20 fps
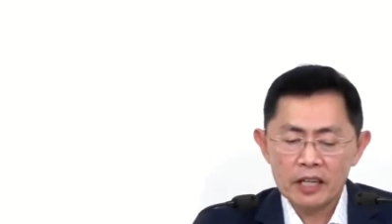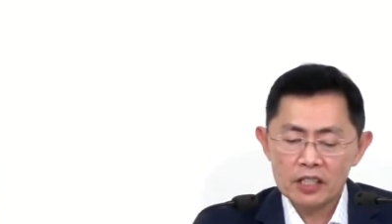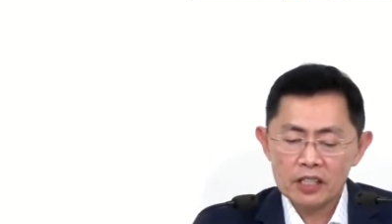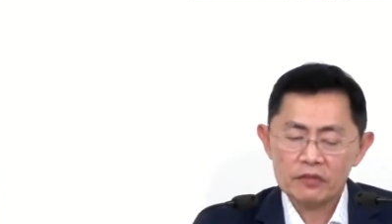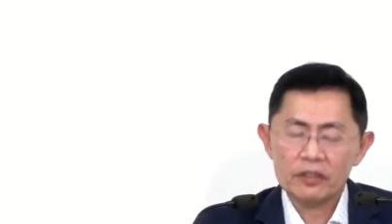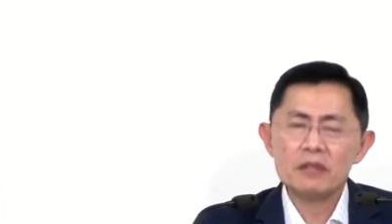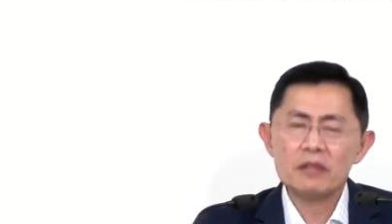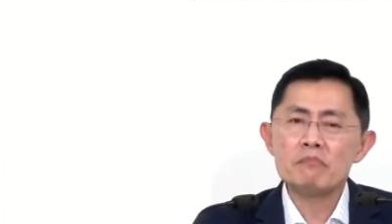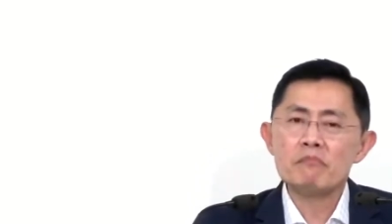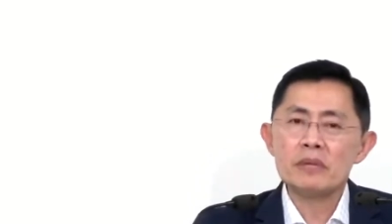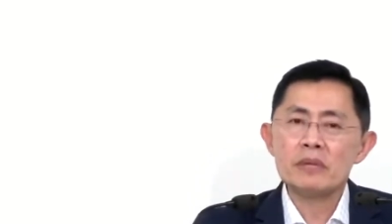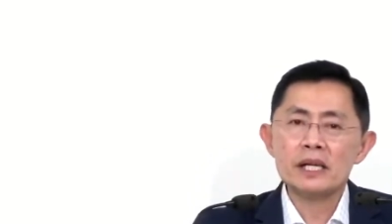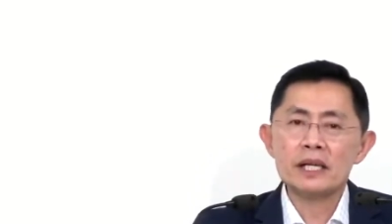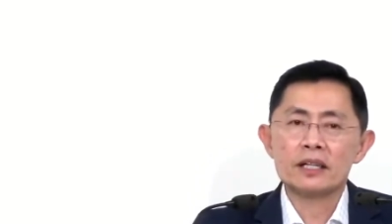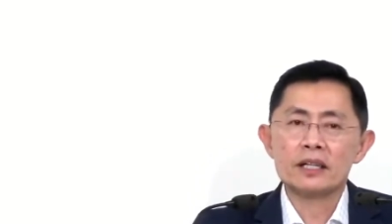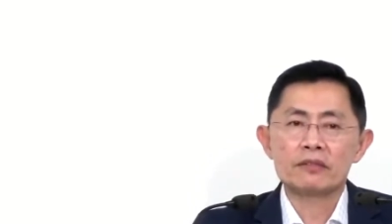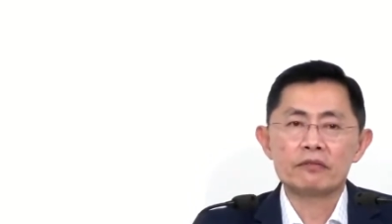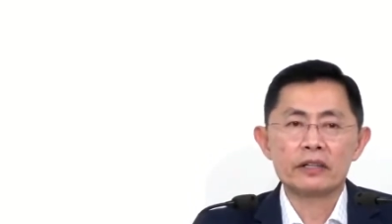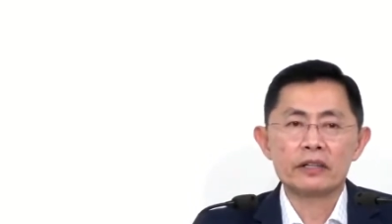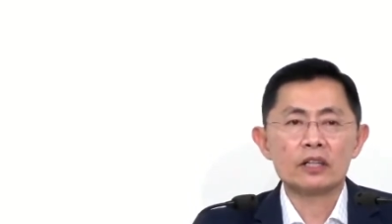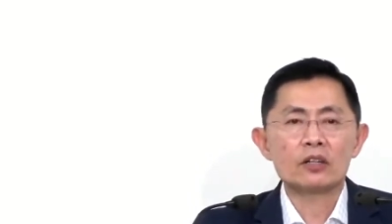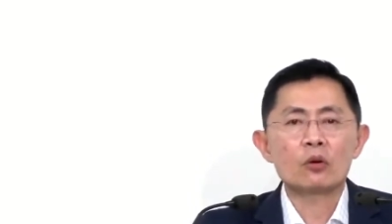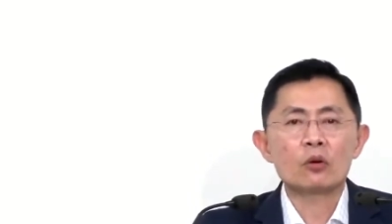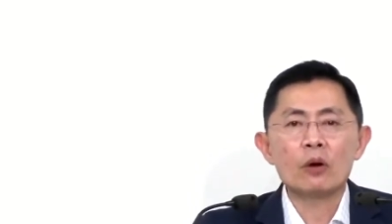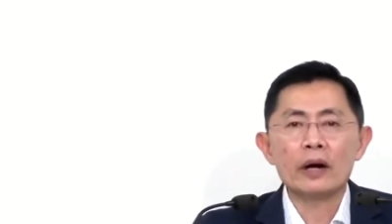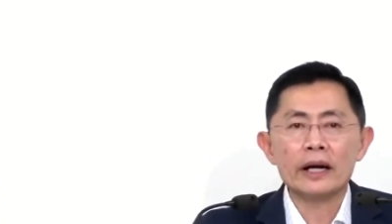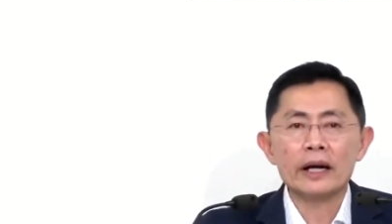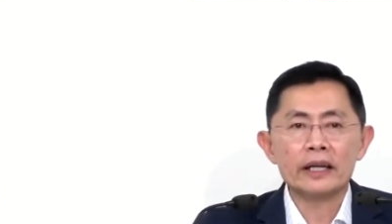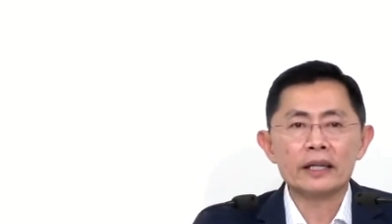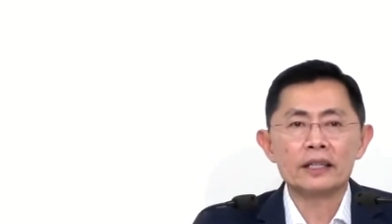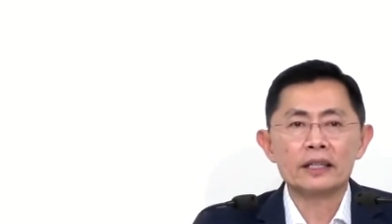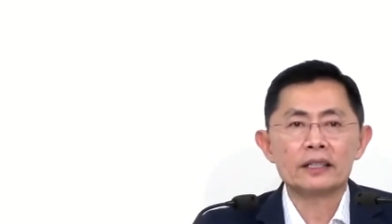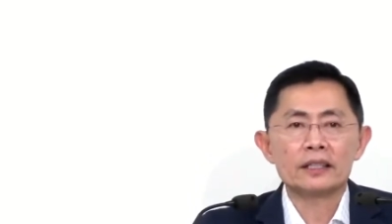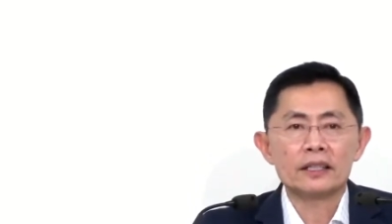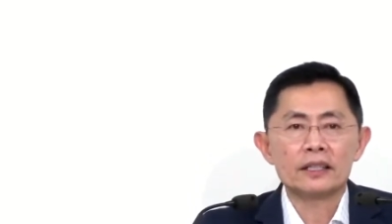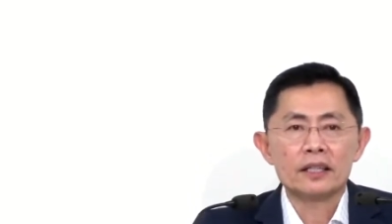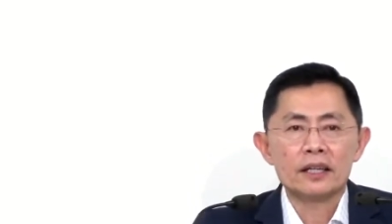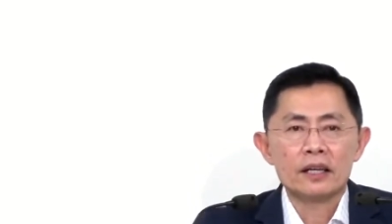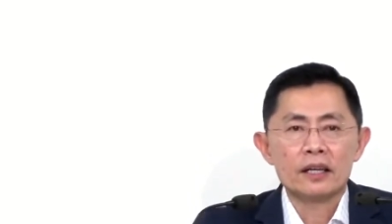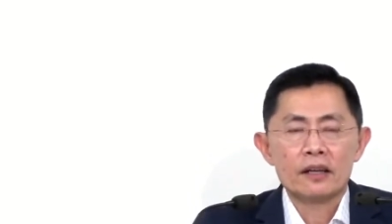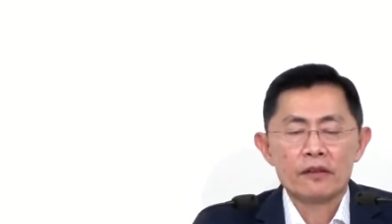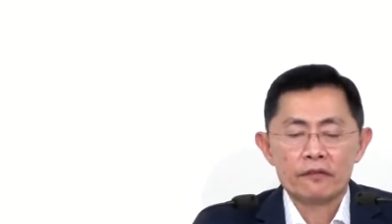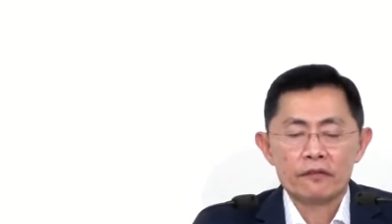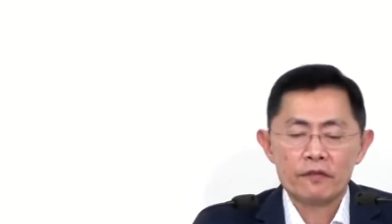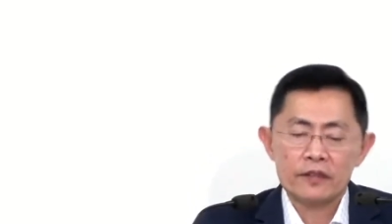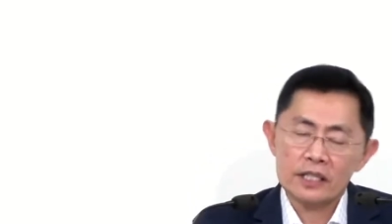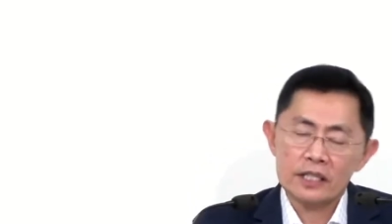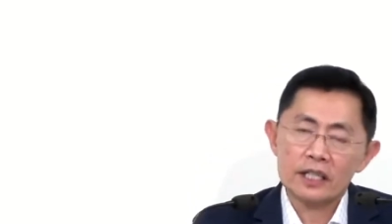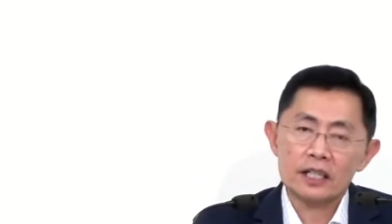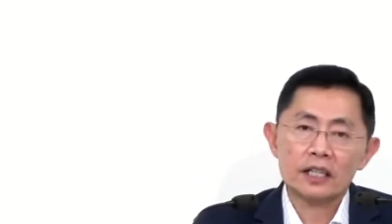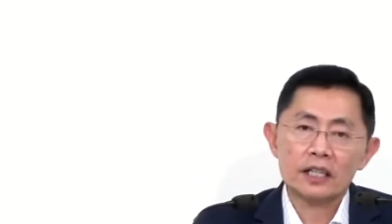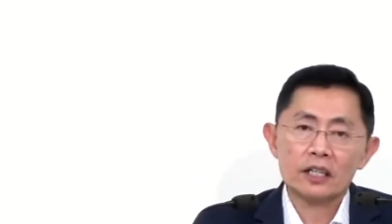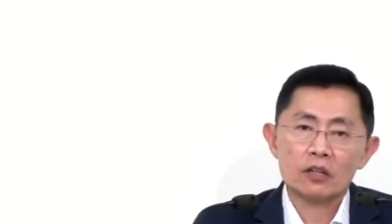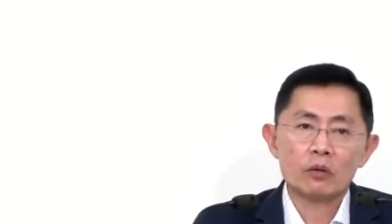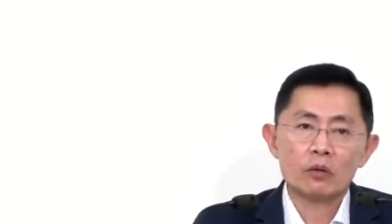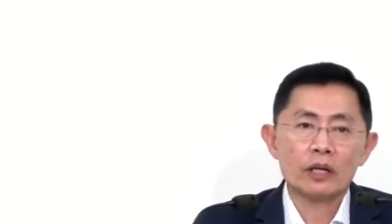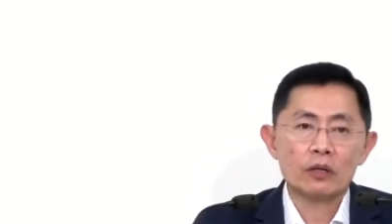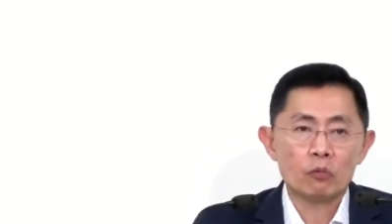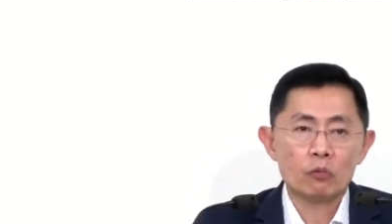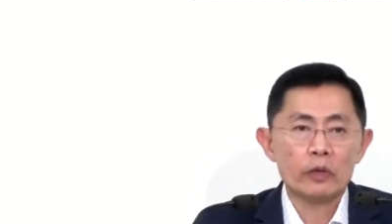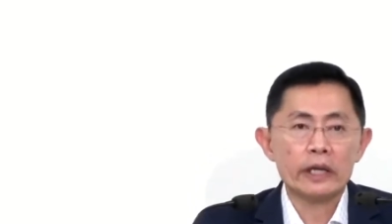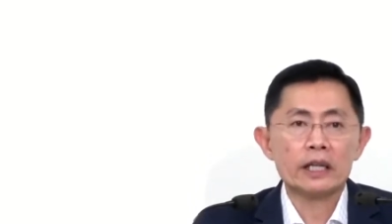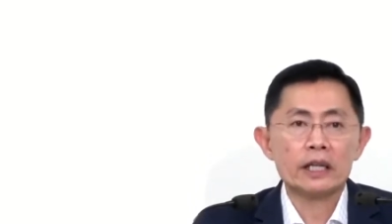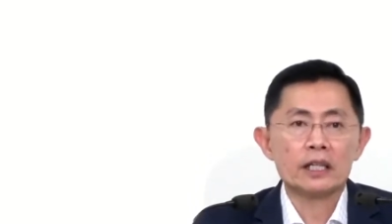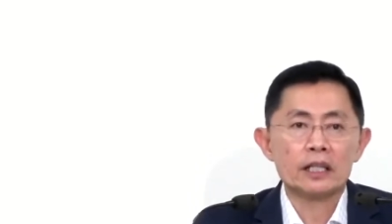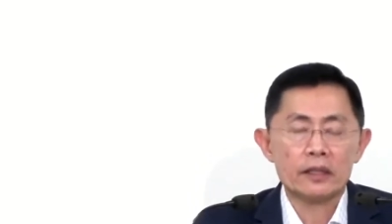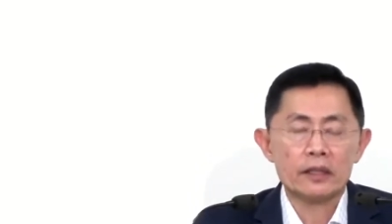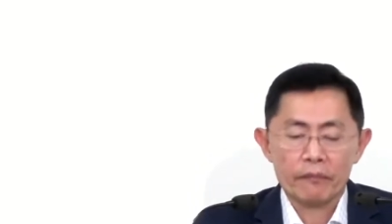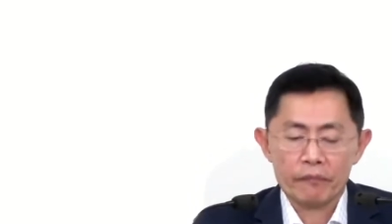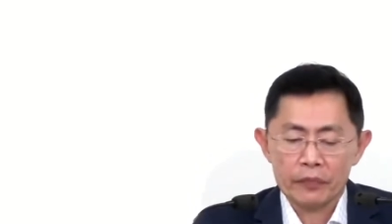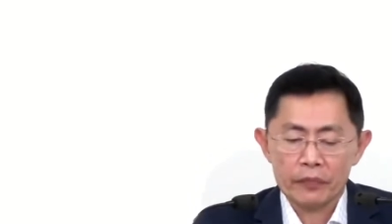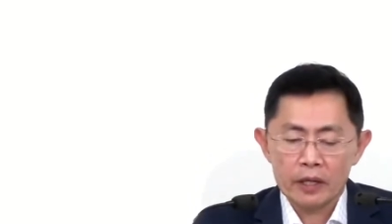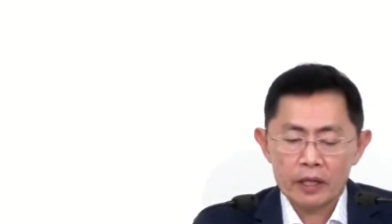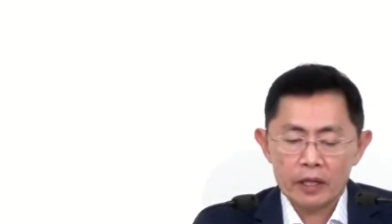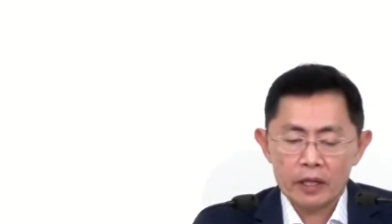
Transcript: But he's very meek, very quiet, physically quite weak.